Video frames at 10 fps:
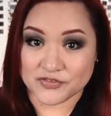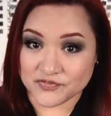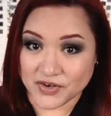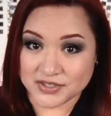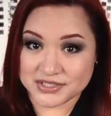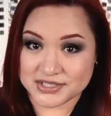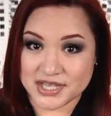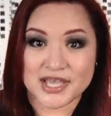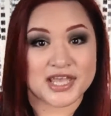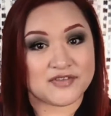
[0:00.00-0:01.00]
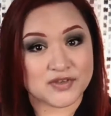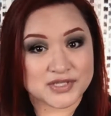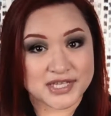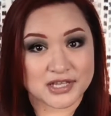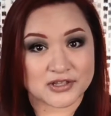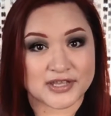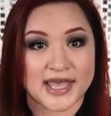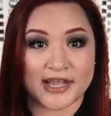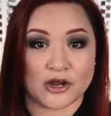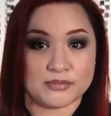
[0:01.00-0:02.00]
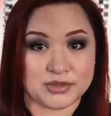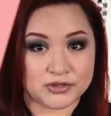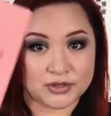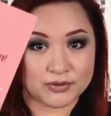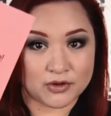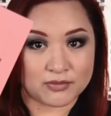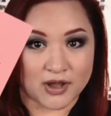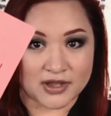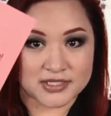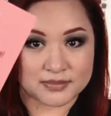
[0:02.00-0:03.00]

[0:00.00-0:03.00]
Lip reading: First, if you take a look at our BeautyPro Box